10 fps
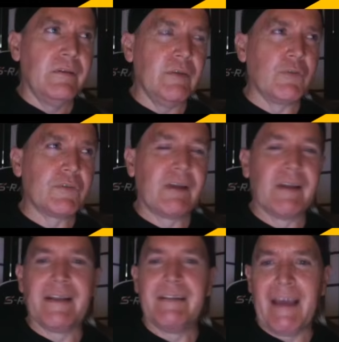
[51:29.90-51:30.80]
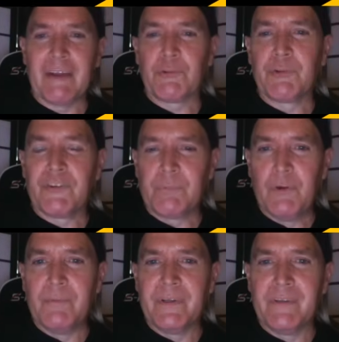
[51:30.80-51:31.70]
this was kind of like a naturalist
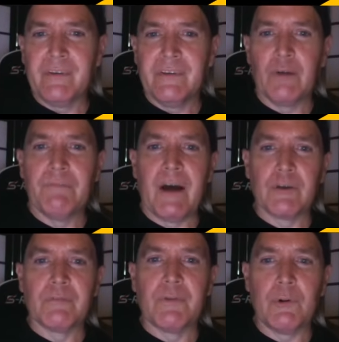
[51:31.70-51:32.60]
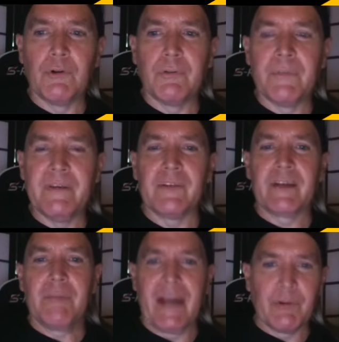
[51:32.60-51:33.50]
movement. You know, Wandervogel means
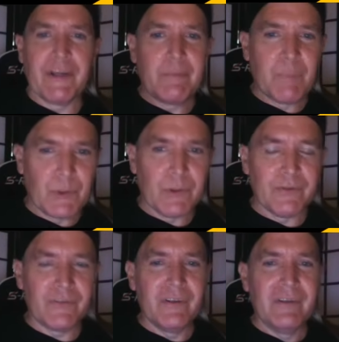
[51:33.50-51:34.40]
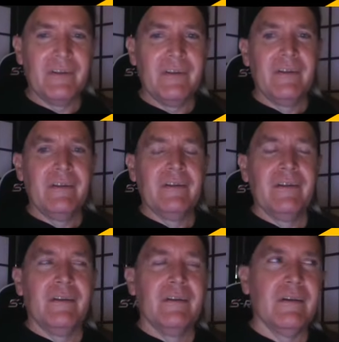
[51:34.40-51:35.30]
like migrating birds.
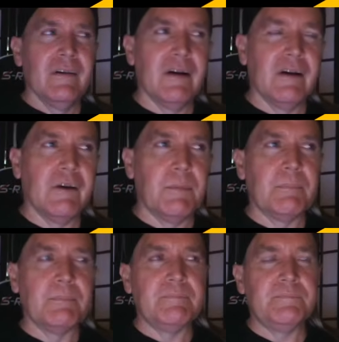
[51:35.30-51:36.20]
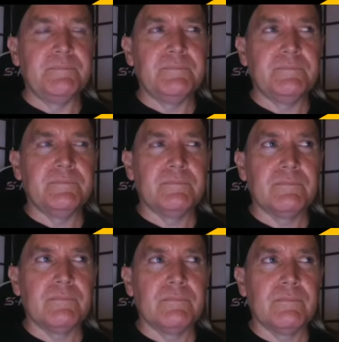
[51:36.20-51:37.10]
Um,
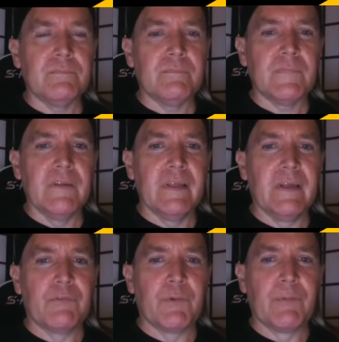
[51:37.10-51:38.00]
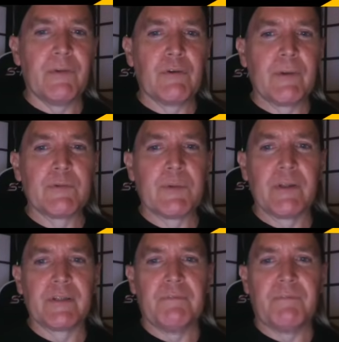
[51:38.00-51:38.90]
it was very it was very much part of
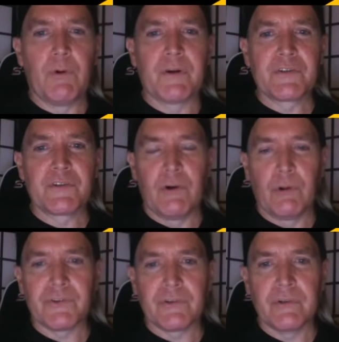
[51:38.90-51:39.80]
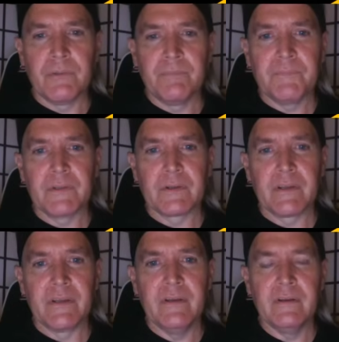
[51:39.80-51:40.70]
like the folkish culture.
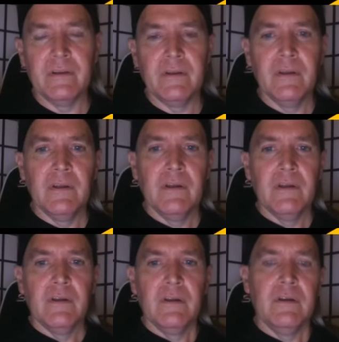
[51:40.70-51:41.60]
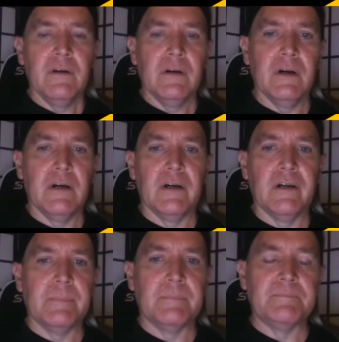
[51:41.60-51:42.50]
Okay.
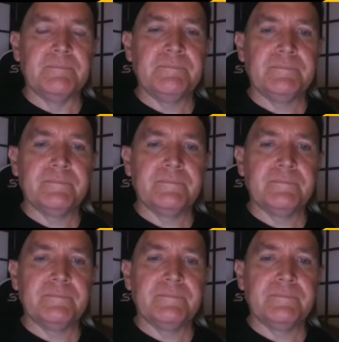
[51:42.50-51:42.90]
Um